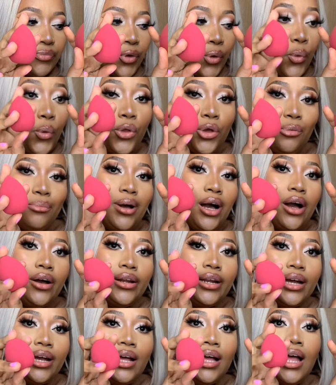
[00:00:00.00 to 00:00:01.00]
or your
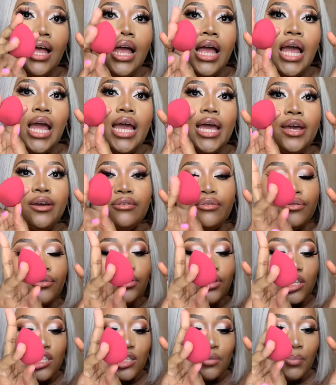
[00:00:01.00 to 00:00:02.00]
powder if
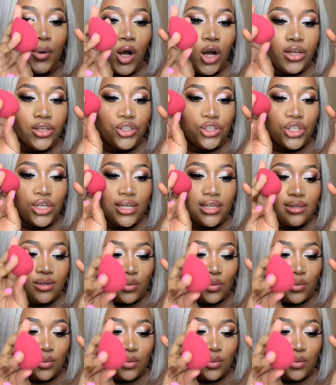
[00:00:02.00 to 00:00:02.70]
the sponge is